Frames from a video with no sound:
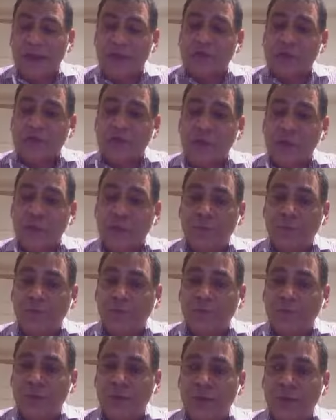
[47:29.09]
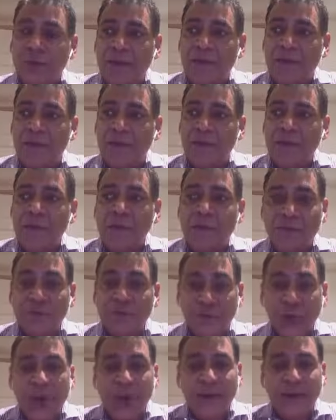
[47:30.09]
Right. So you've
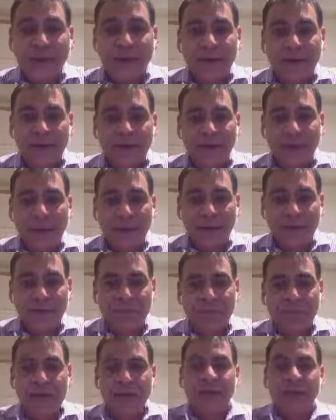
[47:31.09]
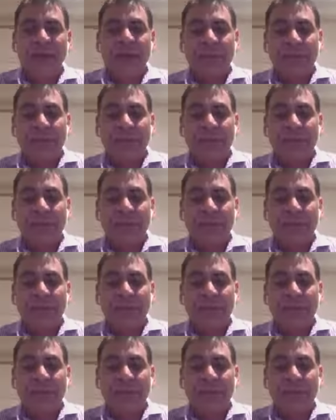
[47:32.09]
got to involve them in it.